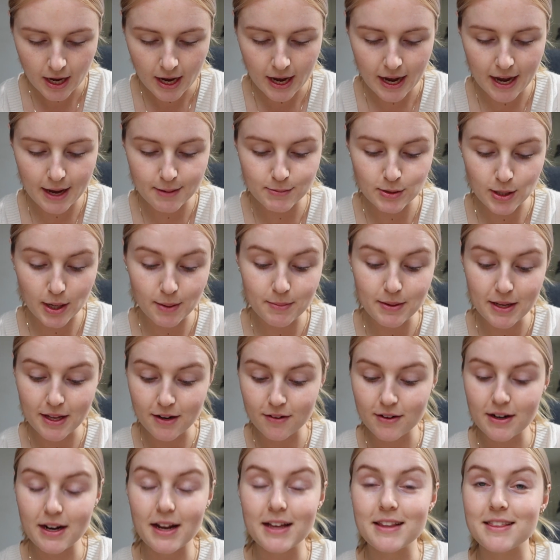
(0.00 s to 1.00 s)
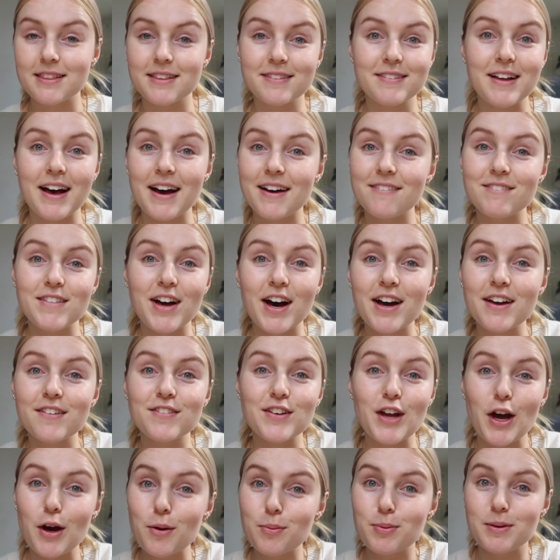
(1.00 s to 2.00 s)
So I'm literally I've not
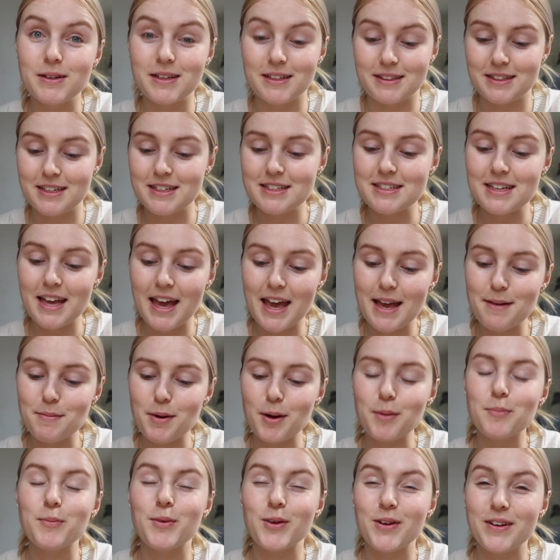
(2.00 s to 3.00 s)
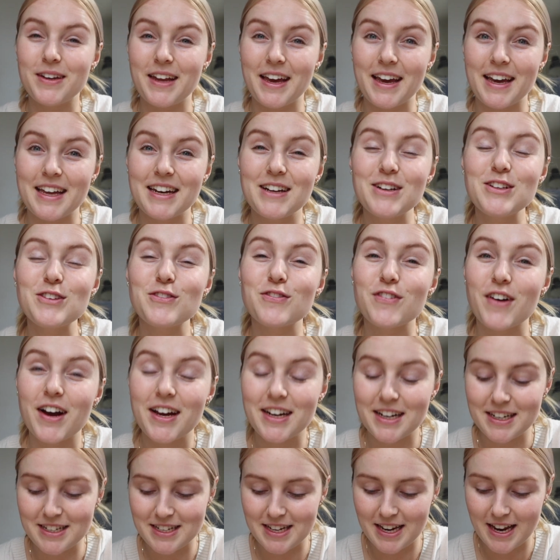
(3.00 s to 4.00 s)
even opened it. This came on Monday and it's
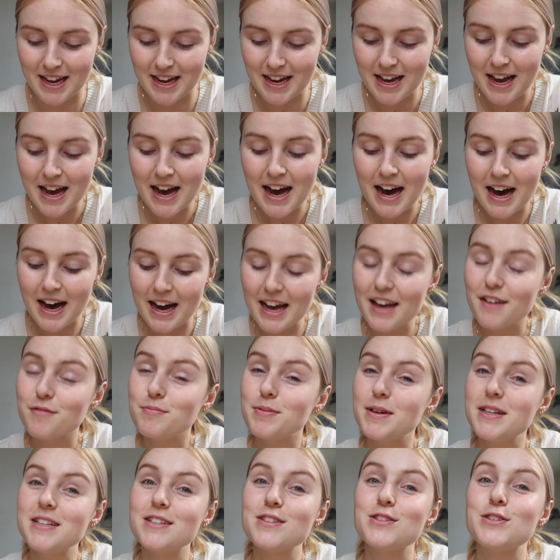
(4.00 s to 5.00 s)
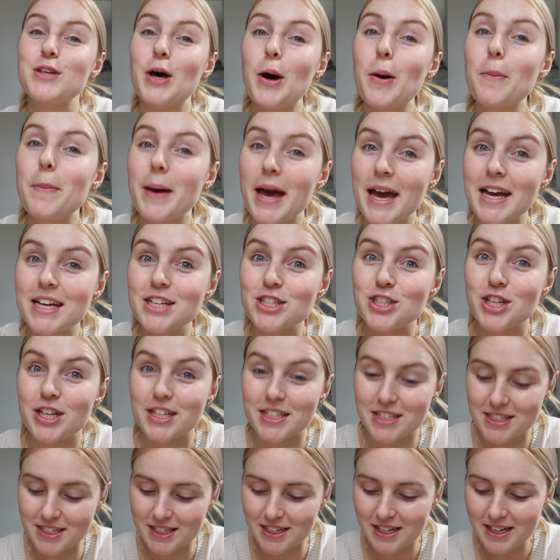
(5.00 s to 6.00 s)
Friday today. I have been so
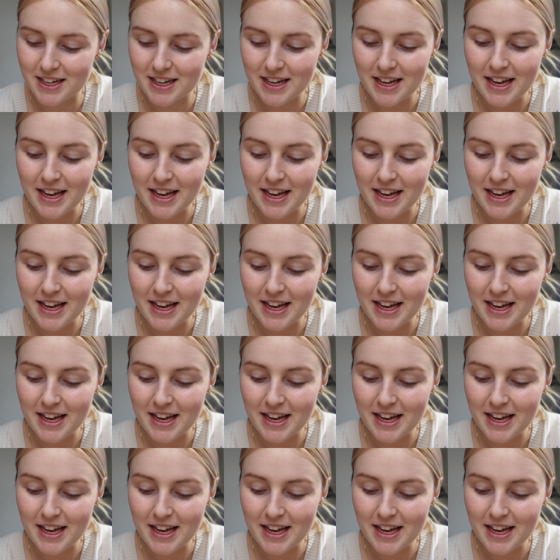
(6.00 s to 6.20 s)
patient.